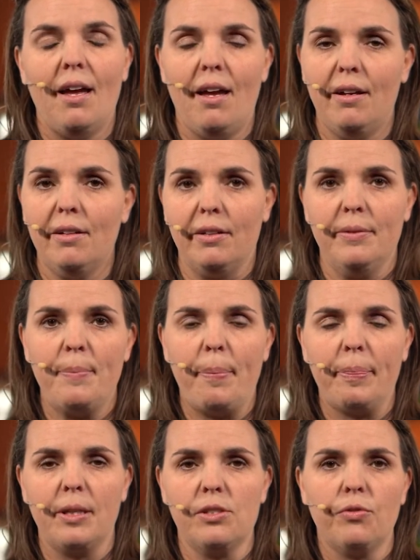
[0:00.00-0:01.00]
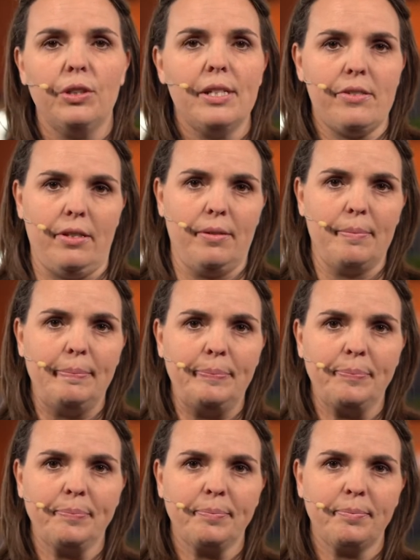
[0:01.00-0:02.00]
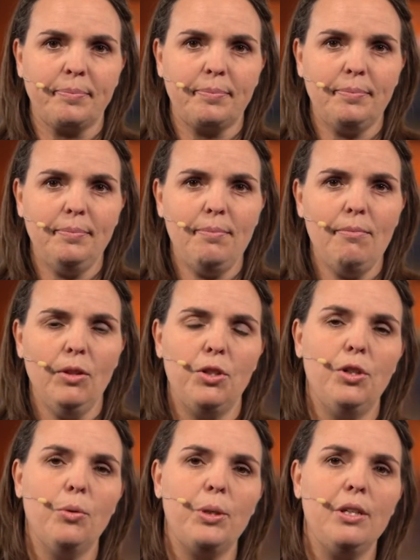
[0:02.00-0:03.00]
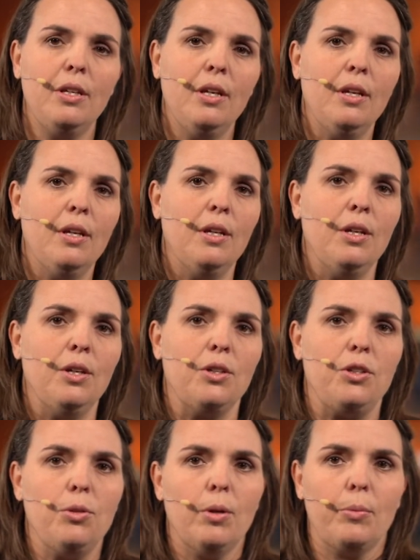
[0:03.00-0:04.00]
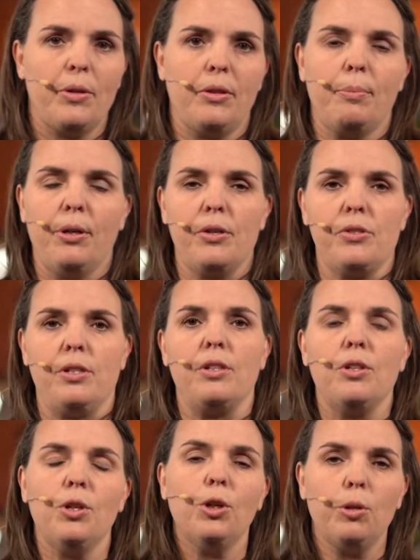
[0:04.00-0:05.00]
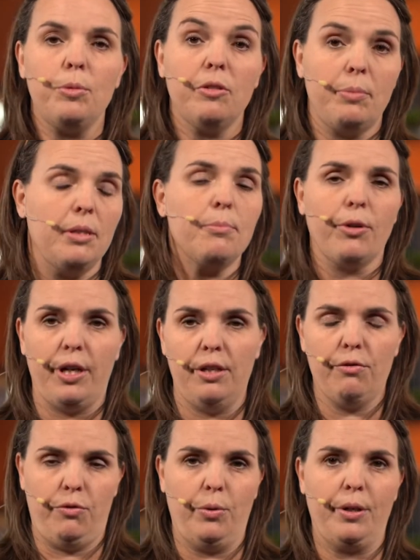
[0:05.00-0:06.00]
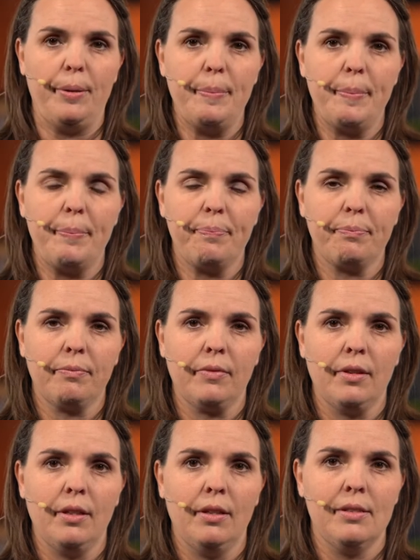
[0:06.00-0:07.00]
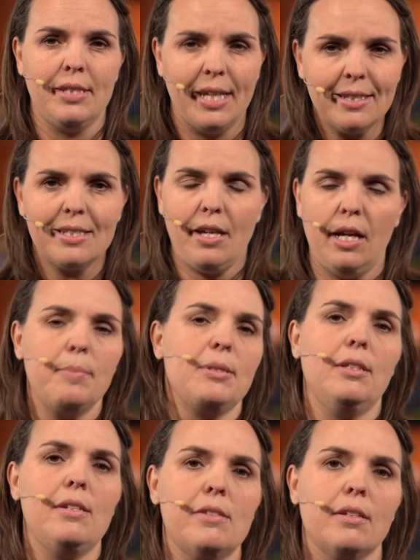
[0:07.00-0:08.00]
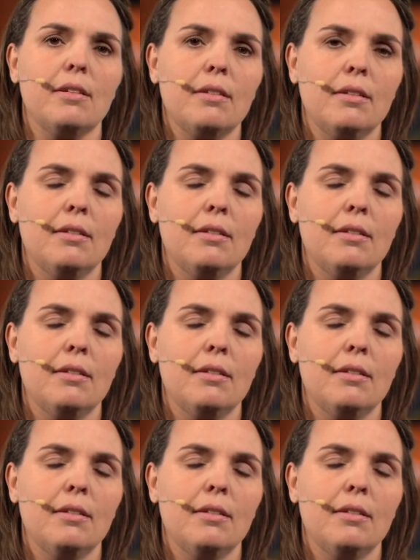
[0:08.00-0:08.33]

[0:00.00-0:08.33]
L is for listen. You know, when you are with a person whom you've been praying for, take the time to listen.